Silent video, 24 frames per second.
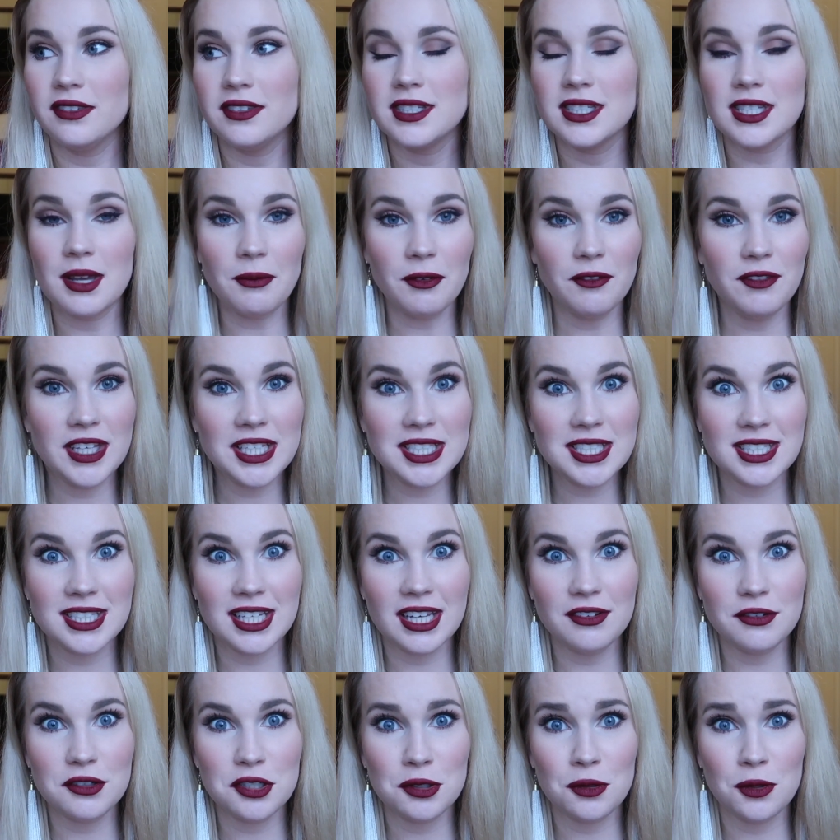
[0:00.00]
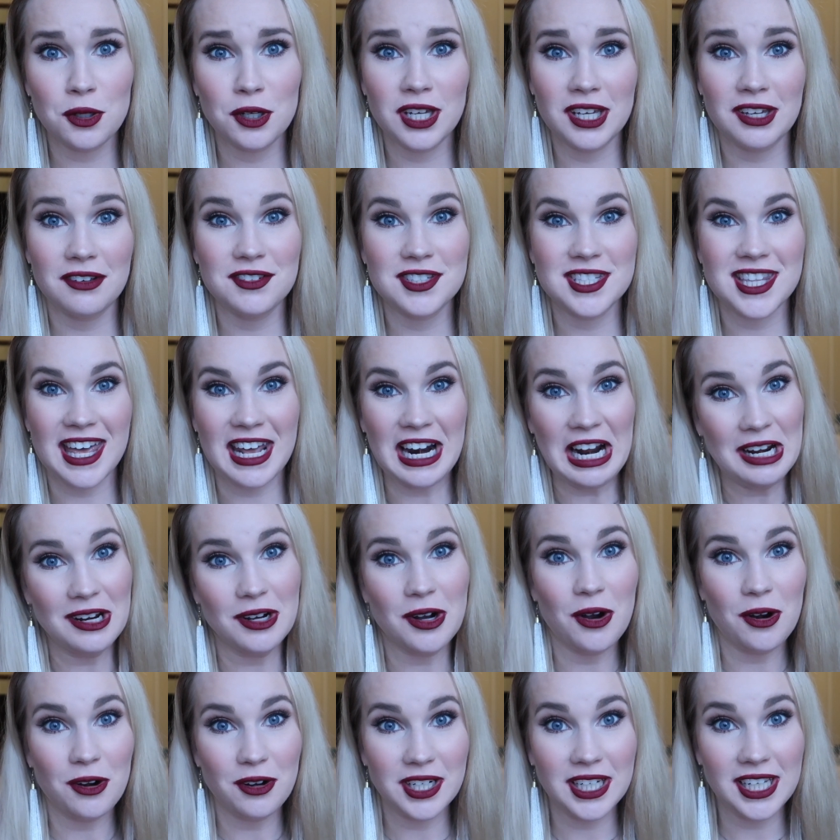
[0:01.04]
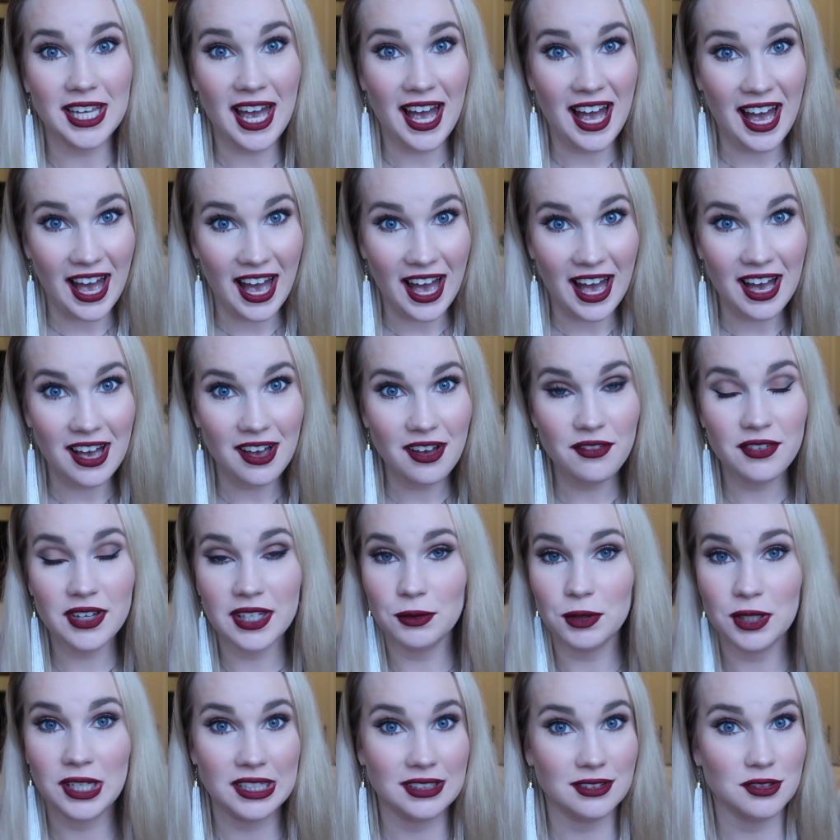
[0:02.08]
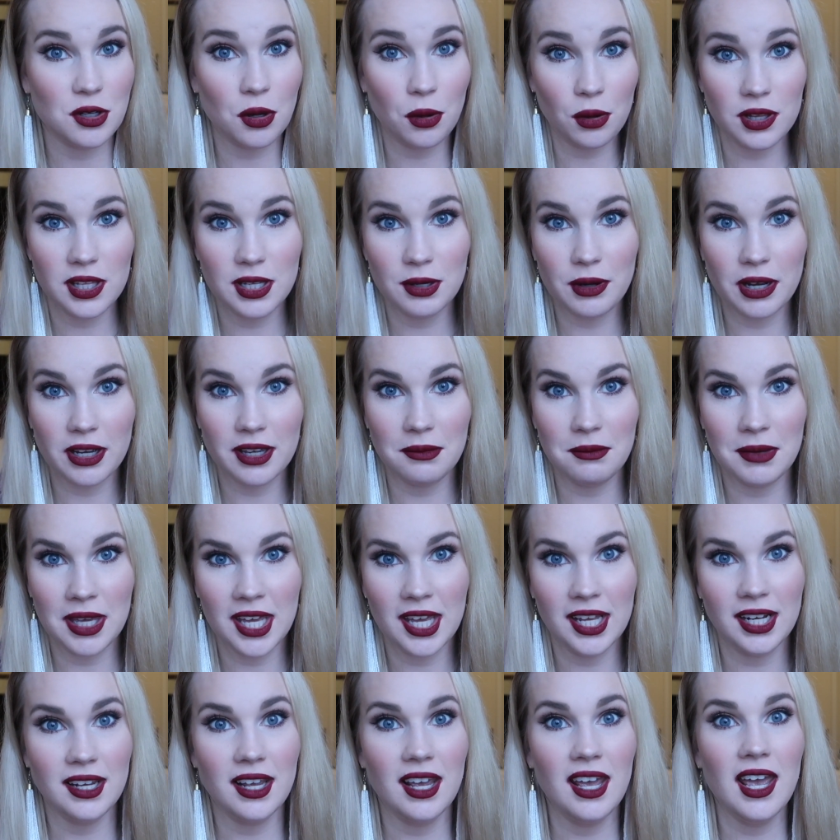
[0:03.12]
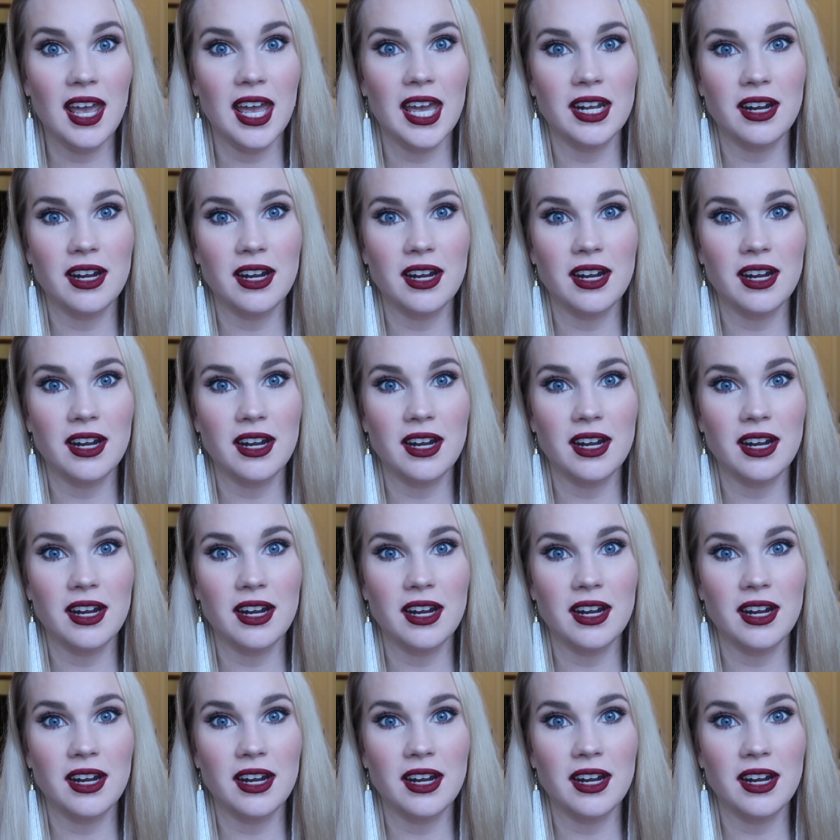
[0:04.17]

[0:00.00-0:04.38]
Some of these gifts are gifts that I already have and can totally recommend,